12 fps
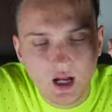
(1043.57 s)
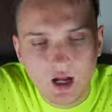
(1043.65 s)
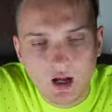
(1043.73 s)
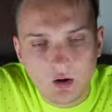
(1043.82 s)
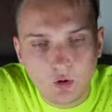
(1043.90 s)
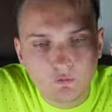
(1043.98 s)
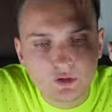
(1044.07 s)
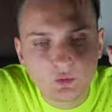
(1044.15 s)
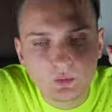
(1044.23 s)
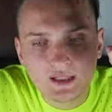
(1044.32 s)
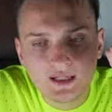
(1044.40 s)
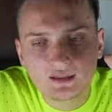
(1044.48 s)
Over the
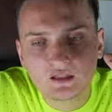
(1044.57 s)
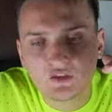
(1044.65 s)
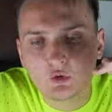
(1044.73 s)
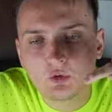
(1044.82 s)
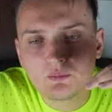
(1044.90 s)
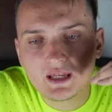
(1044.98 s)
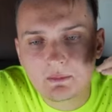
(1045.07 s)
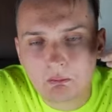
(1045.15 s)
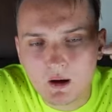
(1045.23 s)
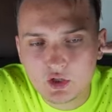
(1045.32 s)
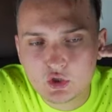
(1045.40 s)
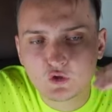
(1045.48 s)
weekend, there will be a
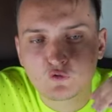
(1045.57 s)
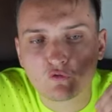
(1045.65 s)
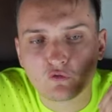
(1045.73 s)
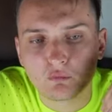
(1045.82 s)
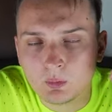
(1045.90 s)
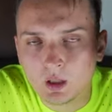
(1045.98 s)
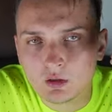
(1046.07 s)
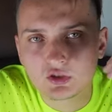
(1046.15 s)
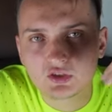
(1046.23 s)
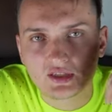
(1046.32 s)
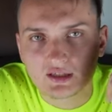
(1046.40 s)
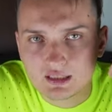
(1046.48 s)
bunch of
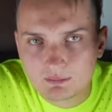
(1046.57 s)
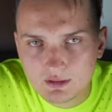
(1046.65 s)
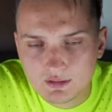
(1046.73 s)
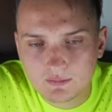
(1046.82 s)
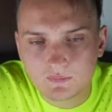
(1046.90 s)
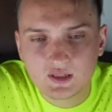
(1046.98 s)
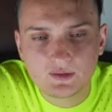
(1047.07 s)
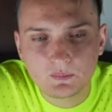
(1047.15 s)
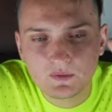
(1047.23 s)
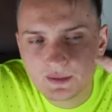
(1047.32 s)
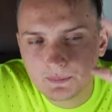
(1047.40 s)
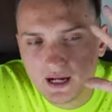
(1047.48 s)
bearish sentiment,
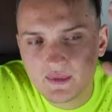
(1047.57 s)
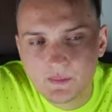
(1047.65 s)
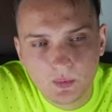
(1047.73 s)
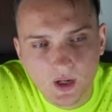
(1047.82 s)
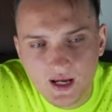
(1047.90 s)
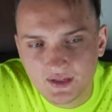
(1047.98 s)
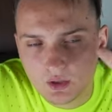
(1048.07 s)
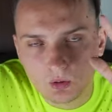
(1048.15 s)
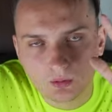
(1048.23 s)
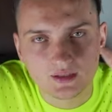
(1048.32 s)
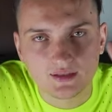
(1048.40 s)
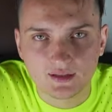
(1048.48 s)
despite the price
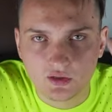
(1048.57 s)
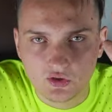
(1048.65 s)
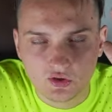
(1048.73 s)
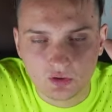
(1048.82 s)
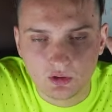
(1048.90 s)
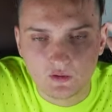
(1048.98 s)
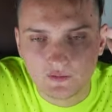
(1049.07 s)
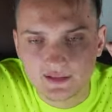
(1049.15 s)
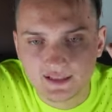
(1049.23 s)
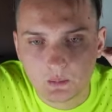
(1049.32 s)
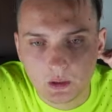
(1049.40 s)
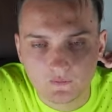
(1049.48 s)
holding essentially around the
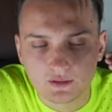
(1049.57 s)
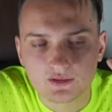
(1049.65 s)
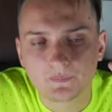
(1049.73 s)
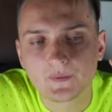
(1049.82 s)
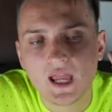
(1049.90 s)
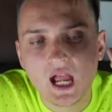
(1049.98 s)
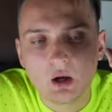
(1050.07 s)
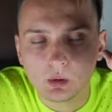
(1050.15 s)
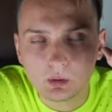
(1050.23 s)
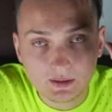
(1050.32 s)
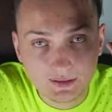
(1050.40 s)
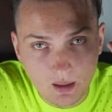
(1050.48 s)
same levels. We
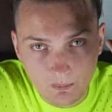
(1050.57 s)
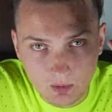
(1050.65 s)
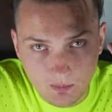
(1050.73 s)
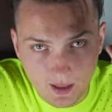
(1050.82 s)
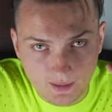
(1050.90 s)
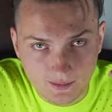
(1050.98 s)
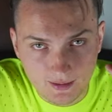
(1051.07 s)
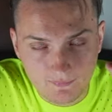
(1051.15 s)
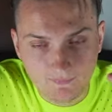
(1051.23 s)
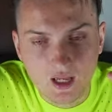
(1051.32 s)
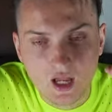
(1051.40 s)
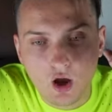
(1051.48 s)
will dump on Monday.
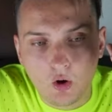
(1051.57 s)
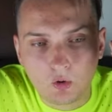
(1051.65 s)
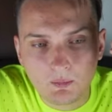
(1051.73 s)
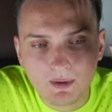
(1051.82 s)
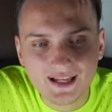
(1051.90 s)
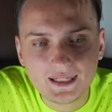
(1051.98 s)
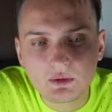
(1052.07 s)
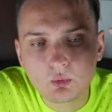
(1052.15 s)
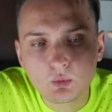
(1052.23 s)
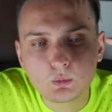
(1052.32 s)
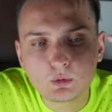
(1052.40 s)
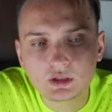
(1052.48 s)
On Monday,
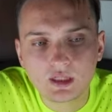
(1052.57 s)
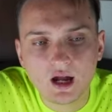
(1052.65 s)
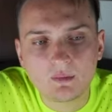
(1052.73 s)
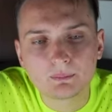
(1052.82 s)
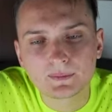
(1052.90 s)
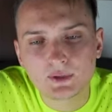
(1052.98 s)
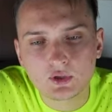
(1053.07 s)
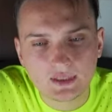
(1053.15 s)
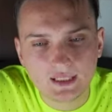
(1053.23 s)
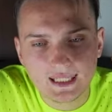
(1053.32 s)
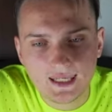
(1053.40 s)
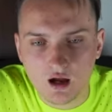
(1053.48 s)
we will dump not
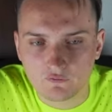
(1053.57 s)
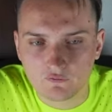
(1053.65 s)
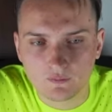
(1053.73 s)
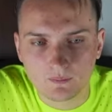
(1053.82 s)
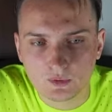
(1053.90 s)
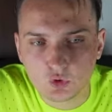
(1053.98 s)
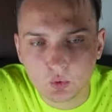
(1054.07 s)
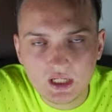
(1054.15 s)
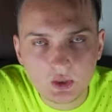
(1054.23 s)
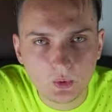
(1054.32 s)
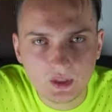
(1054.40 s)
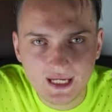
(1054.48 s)
enough to
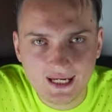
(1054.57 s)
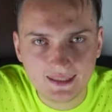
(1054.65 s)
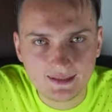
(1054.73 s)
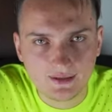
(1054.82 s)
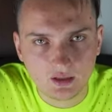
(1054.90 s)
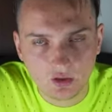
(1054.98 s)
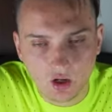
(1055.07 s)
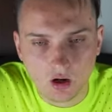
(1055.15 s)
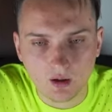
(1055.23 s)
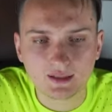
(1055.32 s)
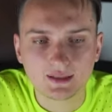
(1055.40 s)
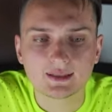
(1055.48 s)
liquidate
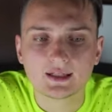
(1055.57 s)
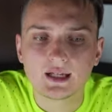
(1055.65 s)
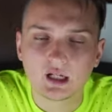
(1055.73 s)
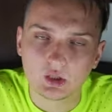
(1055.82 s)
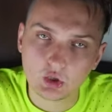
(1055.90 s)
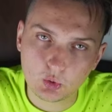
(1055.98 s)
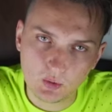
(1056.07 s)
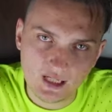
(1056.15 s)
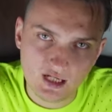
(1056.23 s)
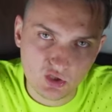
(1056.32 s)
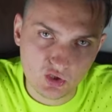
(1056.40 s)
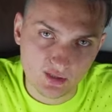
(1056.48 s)
current
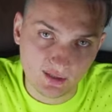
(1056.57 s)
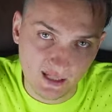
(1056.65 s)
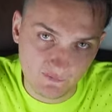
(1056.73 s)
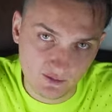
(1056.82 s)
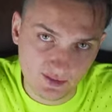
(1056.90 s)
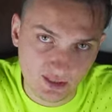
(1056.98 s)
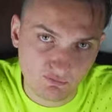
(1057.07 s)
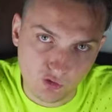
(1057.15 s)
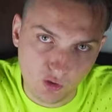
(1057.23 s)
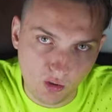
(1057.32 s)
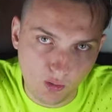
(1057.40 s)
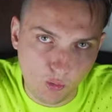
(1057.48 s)
liquidation levels if you
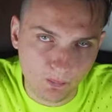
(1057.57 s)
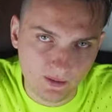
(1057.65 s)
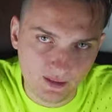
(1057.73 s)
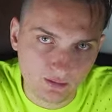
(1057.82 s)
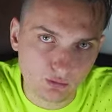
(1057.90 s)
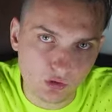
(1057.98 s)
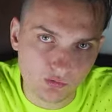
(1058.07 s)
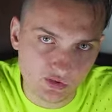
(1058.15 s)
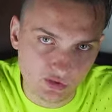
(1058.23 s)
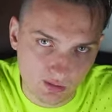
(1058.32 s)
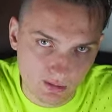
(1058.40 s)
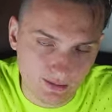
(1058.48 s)
are opening longs
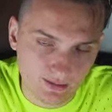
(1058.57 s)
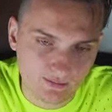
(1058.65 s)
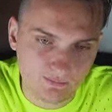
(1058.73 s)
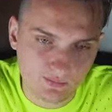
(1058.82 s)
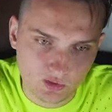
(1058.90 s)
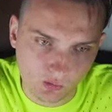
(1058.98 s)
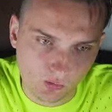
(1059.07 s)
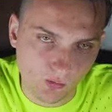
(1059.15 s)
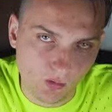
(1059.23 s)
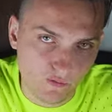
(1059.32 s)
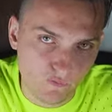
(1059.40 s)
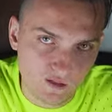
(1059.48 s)
currently. So
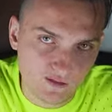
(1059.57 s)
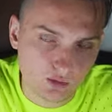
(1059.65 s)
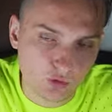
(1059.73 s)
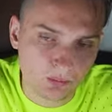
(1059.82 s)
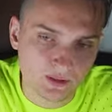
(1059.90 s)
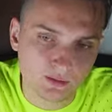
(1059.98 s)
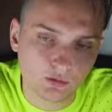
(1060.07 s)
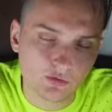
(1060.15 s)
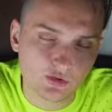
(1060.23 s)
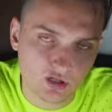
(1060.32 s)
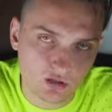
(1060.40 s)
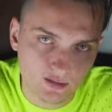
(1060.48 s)
I think that opening
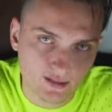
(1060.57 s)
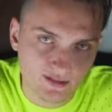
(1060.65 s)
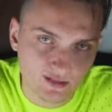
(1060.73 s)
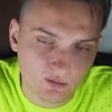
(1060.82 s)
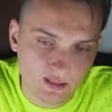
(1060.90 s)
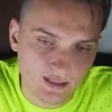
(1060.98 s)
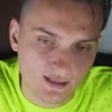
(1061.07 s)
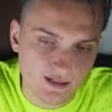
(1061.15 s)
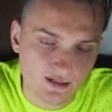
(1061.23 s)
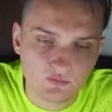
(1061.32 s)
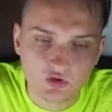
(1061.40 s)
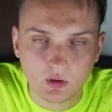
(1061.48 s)
longs currently is a great
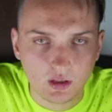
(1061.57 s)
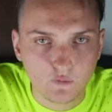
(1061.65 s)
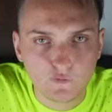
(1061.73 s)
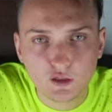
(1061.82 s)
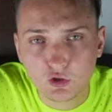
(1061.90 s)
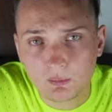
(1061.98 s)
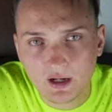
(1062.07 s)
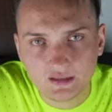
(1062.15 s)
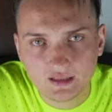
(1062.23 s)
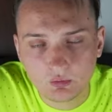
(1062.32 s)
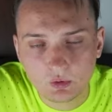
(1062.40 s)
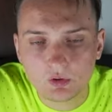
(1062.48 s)
idea. So I don't think on
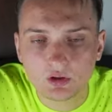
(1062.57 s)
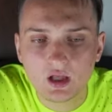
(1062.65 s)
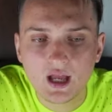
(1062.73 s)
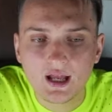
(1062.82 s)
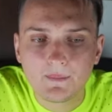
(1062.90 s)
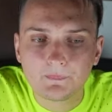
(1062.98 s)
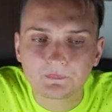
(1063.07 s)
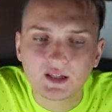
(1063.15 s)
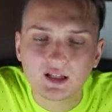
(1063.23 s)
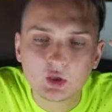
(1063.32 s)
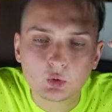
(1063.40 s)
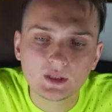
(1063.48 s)
Monday we will
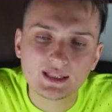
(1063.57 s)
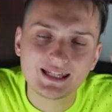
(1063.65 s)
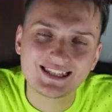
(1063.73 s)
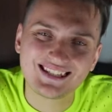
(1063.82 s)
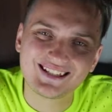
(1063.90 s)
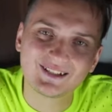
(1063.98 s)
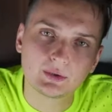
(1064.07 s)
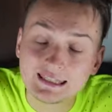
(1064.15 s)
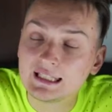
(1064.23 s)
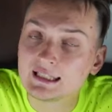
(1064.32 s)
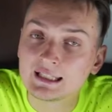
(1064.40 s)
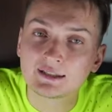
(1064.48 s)
liquidate till
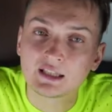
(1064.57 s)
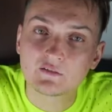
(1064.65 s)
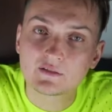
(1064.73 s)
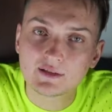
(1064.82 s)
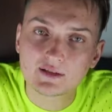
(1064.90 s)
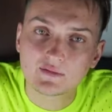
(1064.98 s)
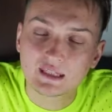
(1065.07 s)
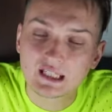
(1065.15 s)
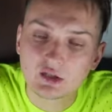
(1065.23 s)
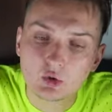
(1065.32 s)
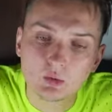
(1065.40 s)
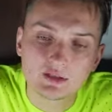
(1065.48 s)
that levels
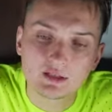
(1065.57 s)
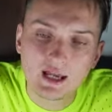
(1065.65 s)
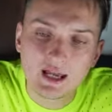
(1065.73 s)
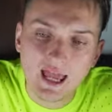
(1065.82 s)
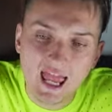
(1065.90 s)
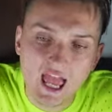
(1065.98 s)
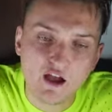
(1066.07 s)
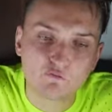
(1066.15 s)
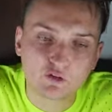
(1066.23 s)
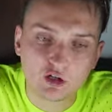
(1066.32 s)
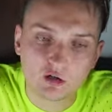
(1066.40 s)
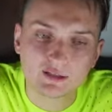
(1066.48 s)
that you would
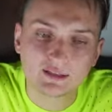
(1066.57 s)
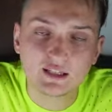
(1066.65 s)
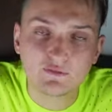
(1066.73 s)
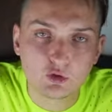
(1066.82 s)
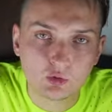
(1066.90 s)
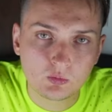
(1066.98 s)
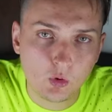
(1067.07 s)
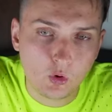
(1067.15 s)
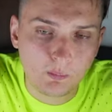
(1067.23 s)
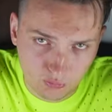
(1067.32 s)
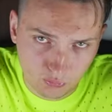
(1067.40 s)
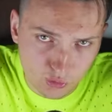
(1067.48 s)
have currently if you would
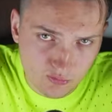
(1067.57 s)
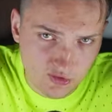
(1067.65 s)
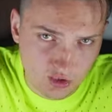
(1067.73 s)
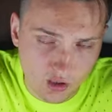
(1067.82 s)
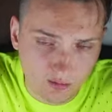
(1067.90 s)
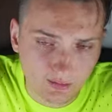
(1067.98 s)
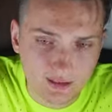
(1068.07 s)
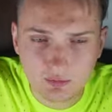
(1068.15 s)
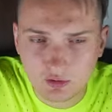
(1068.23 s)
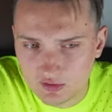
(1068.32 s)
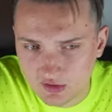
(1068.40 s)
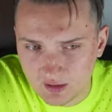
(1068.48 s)
open longs currently,
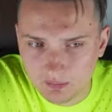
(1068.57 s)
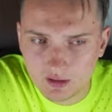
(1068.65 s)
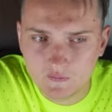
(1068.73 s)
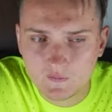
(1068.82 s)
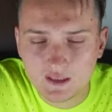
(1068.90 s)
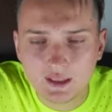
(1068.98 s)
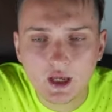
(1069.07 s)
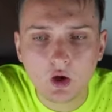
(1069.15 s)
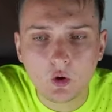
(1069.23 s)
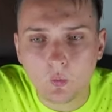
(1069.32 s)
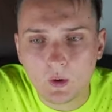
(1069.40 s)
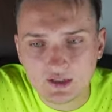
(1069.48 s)
because I believe that
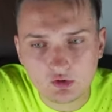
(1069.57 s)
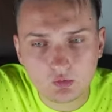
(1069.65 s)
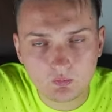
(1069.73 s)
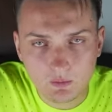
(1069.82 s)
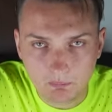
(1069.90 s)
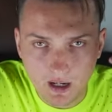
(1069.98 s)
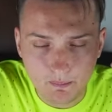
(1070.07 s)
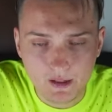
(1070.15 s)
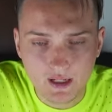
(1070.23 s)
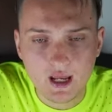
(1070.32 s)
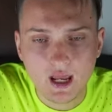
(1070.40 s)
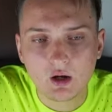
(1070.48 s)
once we will be
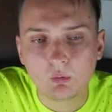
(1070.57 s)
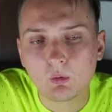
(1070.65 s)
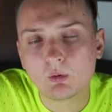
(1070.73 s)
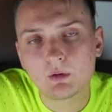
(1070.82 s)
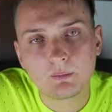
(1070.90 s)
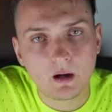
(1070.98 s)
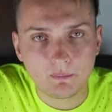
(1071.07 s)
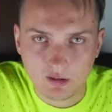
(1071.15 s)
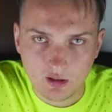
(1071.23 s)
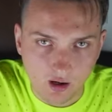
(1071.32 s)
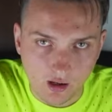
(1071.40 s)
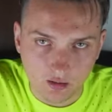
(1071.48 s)
pumping, we will be pumping
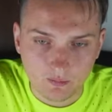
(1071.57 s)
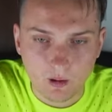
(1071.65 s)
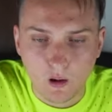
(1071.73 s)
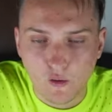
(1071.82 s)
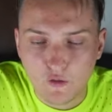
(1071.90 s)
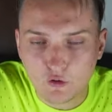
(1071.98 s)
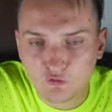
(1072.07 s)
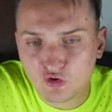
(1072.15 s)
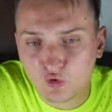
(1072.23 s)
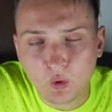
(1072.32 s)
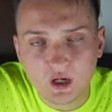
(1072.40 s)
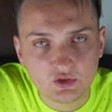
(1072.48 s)
higher.
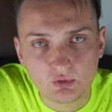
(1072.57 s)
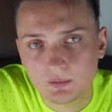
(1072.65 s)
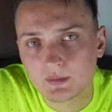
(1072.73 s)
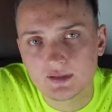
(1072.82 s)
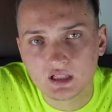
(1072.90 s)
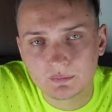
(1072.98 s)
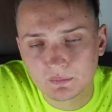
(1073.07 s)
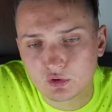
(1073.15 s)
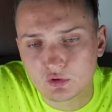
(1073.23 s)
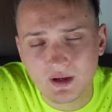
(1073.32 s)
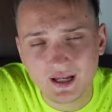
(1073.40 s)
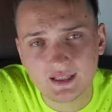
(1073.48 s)
Therefore, once we will be dumping
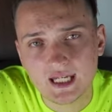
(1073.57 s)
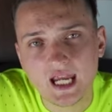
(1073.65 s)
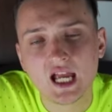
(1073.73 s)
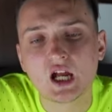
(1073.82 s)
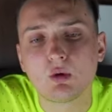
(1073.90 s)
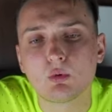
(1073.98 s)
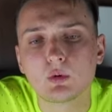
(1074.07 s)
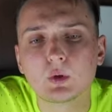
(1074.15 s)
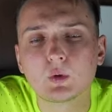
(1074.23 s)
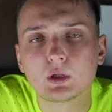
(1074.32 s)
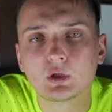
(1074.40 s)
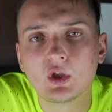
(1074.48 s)
on Monday, we
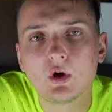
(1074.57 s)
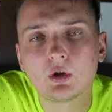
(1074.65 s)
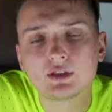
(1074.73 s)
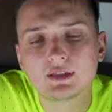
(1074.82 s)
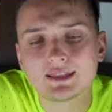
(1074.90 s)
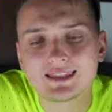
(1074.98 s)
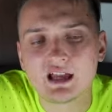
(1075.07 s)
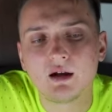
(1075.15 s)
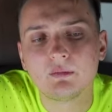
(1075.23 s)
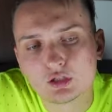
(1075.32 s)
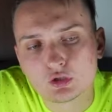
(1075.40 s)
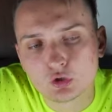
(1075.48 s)
will not
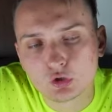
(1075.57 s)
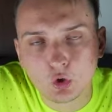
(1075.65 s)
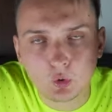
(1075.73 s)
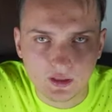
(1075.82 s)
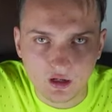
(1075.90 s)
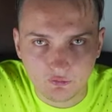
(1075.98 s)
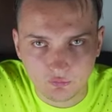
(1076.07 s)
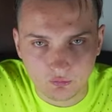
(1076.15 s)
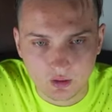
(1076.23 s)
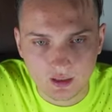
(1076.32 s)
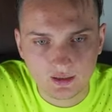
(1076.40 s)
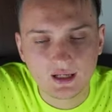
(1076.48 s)
dump low enough,
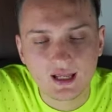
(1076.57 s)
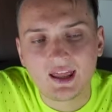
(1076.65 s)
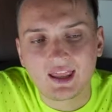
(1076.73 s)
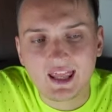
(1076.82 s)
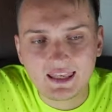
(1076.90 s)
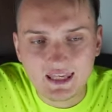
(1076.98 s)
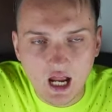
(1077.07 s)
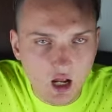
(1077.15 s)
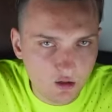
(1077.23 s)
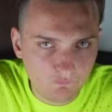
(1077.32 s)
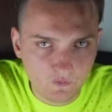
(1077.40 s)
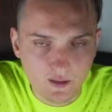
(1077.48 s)
right? And
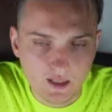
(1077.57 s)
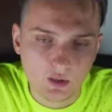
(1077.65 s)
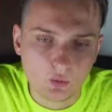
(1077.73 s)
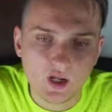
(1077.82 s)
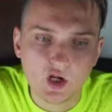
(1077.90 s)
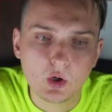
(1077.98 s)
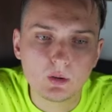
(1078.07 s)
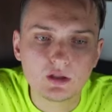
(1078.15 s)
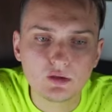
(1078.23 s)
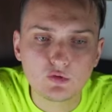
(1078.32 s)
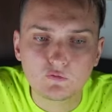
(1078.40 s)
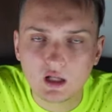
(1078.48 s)
after that, we are going
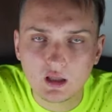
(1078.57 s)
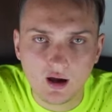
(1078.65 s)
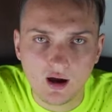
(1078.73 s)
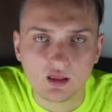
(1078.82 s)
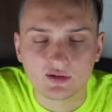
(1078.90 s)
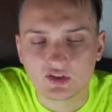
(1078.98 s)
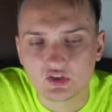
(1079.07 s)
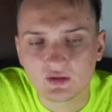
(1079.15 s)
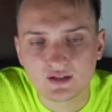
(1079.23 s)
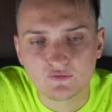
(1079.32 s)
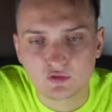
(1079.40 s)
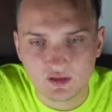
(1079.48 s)
into Valhalla
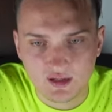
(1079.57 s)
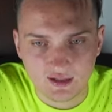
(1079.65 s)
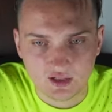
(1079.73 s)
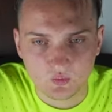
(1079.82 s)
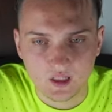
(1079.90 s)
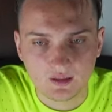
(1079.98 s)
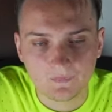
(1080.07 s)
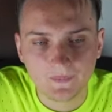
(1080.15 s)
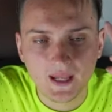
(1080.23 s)
starting from the next week.